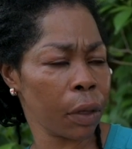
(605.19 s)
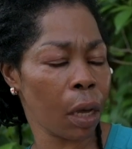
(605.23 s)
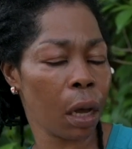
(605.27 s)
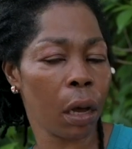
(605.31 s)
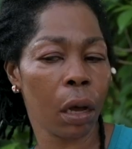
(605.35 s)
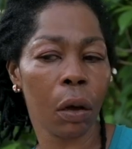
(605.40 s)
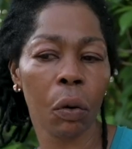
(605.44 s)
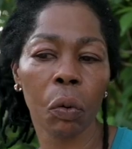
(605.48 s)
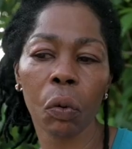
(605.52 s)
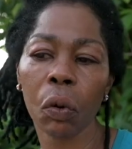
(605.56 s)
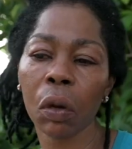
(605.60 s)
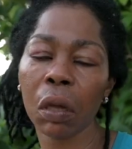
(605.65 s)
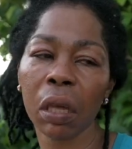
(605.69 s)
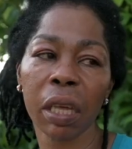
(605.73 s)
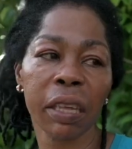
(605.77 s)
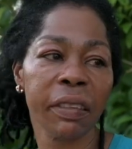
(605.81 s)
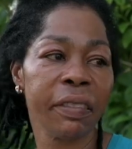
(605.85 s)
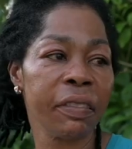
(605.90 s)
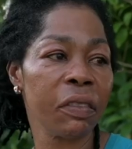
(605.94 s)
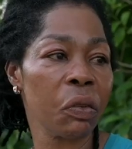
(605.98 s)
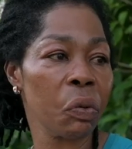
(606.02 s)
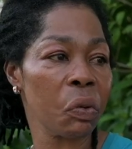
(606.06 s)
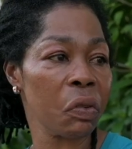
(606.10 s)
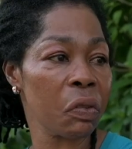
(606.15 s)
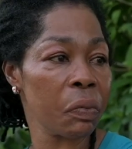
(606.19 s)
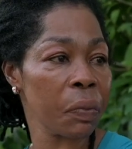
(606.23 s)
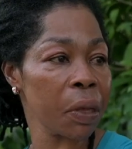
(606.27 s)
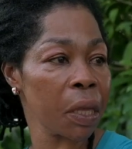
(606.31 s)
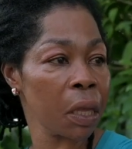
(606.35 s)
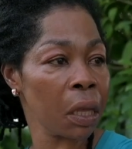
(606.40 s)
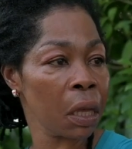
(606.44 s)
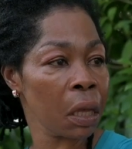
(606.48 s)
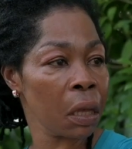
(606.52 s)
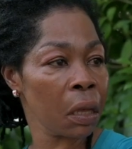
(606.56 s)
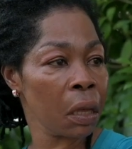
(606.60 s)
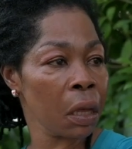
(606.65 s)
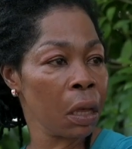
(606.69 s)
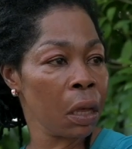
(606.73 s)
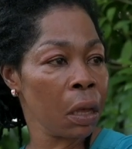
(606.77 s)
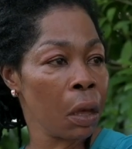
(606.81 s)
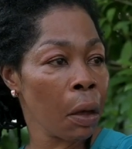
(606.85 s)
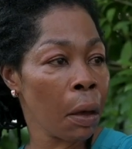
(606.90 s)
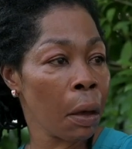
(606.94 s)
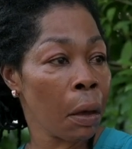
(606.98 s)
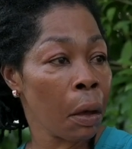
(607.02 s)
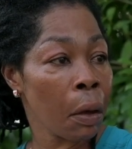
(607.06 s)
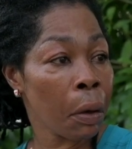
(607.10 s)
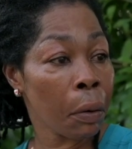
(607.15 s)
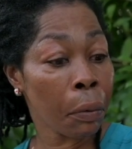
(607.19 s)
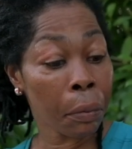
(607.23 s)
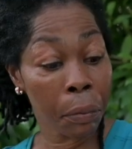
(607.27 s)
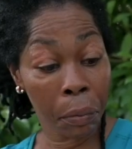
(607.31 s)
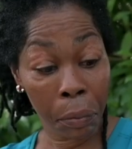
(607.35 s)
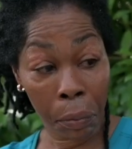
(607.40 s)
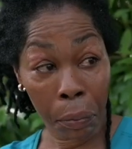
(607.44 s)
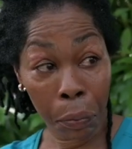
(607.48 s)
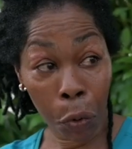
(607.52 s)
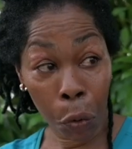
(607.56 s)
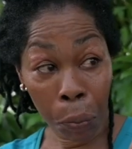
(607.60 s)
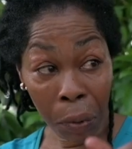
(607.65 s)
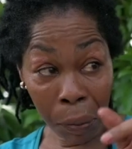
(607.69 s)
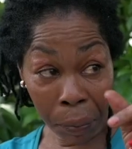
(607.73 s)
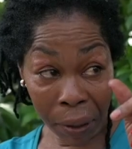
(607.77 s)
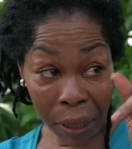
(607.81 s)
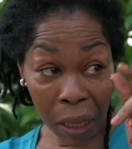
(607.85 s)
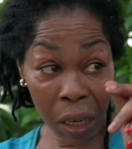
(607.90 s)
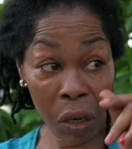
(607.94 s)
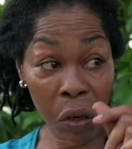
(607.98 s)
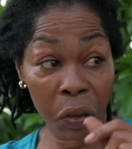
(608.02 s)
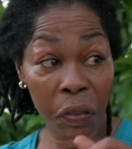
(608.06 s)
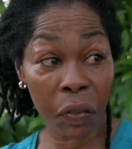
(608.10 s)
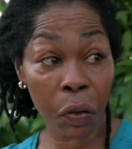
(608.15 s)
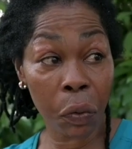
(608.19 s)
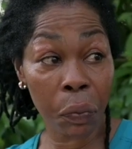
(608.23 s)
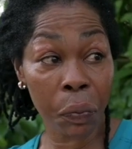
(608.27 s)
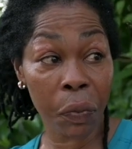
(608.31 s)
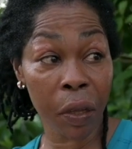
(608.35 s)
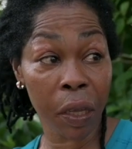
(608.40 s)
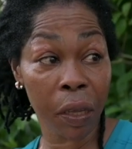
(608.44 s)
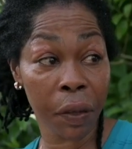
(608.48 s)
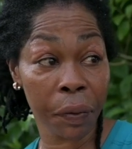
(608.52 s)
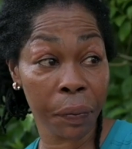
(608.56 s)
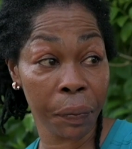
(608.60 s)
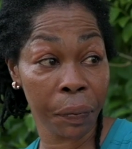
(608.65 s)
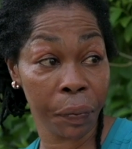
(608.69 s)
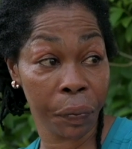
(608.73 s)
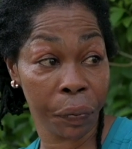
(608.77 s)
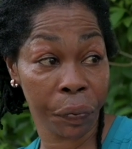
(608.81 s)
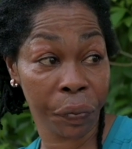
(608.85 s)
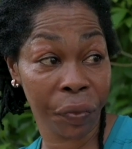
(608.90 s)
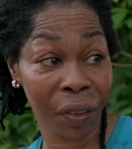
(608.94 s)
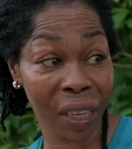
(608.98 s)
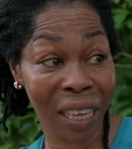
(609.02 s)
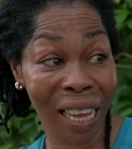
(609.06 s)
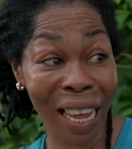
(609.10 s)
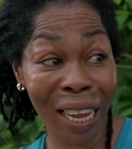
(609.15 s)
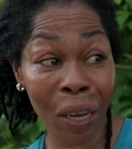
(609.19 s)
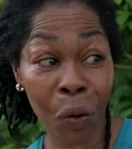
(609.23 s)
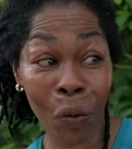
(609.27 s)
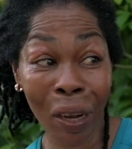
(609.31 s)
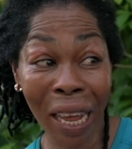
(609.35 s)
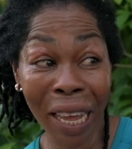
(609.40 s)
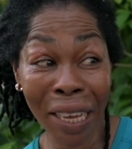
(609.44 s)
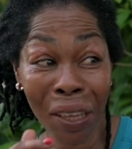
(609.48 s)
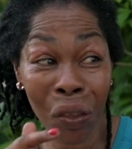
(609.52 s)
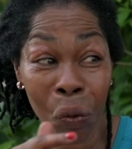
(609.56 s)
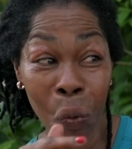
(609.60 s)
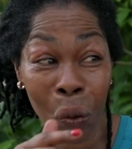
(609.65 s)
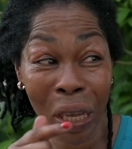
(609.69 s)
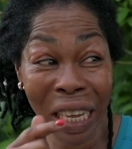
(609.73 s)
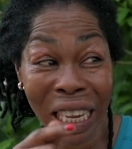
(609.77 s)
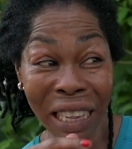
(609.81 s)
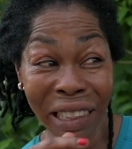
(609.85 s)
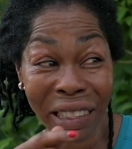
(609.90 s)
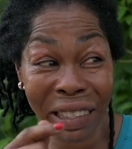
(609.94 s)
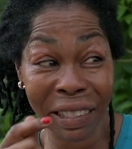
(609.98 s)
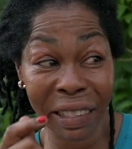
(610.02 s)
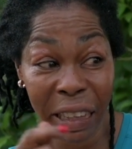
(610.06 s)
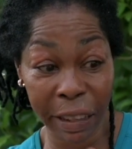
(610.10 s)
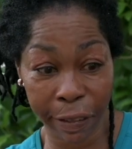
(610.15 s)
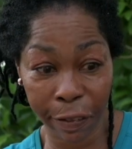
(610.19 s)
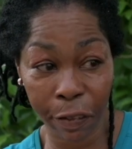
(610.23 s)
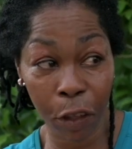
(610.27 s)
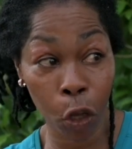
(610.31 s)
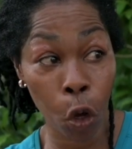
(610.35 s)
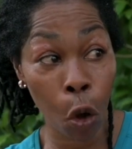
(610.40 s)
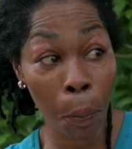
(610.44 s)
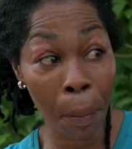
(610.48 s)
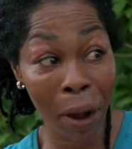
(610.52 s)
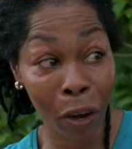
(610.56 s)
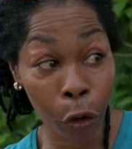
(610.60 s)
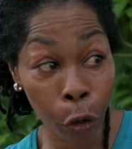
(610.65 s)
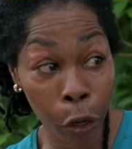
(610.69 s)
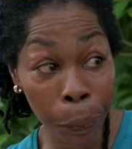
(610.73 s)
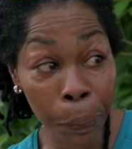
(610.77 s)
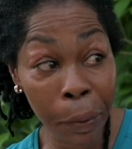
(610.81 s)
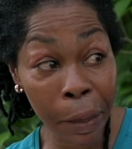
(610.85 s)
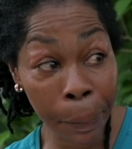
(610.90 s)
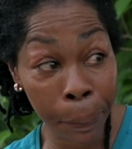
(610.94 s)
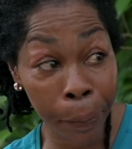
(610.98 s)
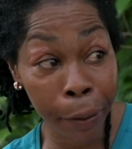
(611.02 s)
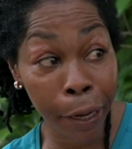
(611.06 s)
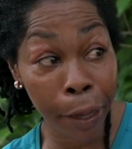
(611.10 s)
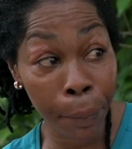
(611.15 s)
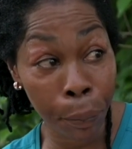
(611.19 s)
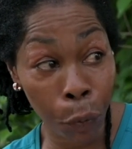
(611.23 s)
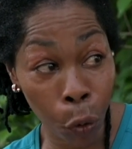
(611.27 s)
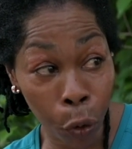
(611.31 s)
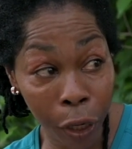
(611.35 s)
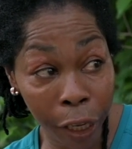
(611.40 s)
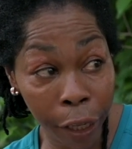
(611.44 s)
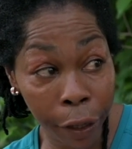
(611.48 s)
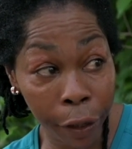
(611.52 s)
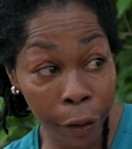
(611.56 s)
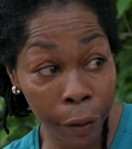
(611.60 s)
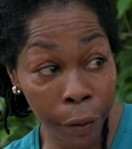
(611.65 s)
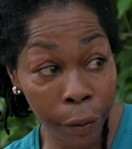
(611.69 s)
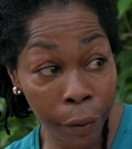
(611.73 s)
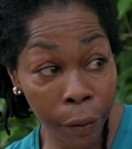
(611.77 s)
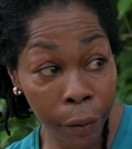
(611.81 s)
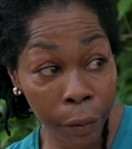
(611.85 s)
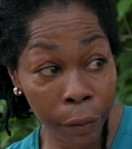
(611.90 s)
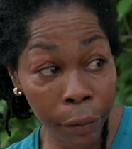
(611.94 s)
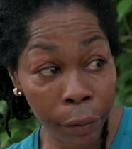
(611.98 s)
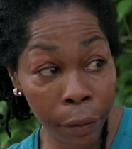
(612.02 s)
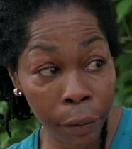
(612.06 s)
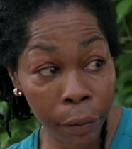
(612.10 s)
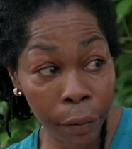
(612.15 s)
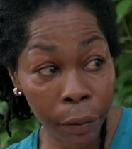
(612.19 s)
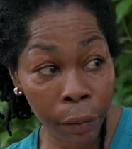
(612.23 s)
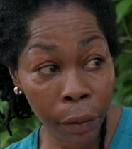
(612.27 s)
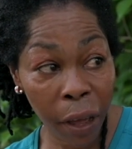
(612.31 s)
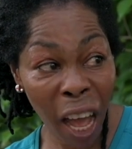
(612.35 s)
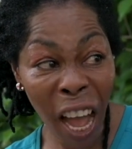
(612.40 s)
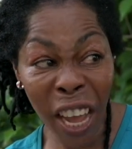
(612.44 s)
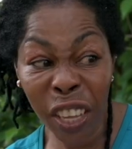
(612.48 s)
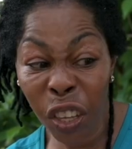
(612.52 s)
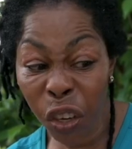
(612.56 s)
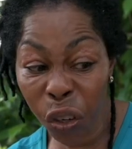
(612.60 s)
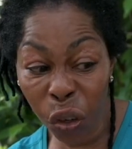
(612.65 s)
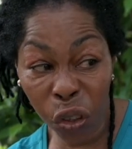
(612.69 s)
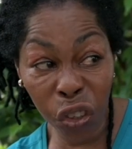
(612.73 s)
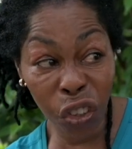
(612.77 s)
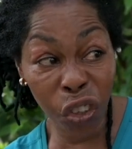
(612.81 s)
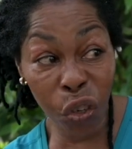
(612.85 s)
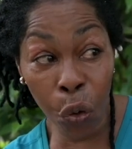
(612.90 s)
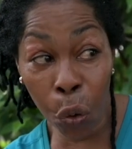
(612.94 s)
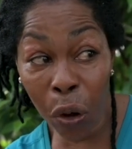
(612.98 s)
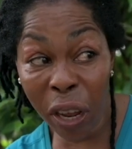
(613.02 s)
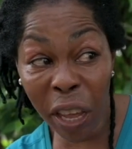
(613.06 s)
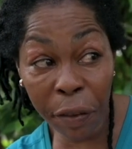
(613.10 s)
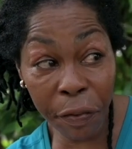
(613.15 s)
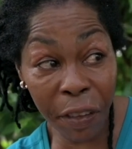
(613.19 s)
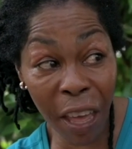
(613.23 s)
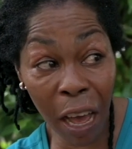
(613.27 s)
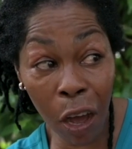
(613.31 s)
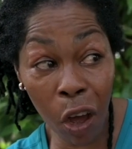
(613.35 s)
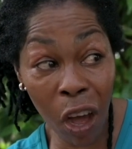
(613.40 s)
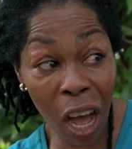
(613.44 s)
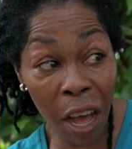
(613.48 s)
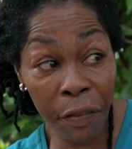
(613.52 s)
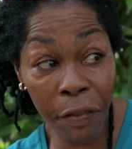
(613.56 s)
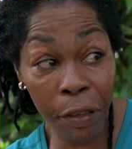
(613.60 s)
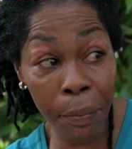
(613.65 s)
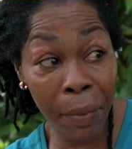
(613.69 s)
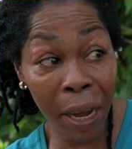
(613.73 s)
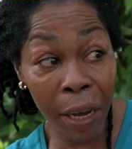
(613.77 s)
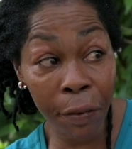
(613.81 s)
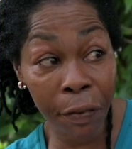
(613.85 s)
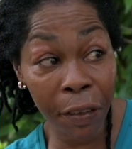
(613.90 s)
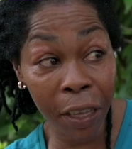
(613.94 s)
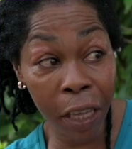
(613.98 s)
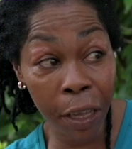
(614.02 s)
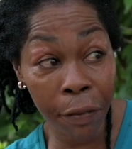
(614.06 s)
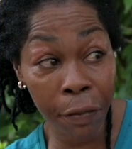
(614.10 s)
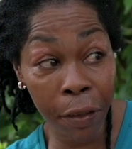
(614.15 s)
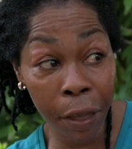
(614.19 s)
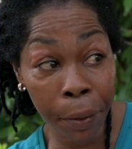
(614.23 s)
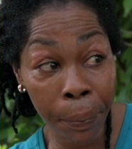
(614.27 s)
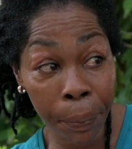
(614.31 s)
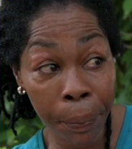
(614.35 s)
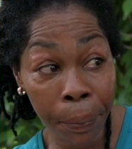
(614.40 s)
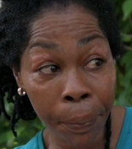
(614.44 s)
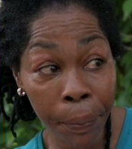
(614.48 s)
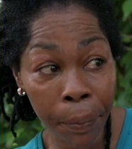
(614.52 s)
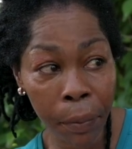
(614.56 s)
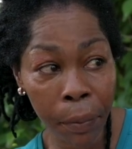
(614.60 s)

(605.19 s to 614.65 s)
Oh, excuse me. But me tell you something. I look like you insist to go borrow people their money. And you're not sure if you're going to have you back to give him.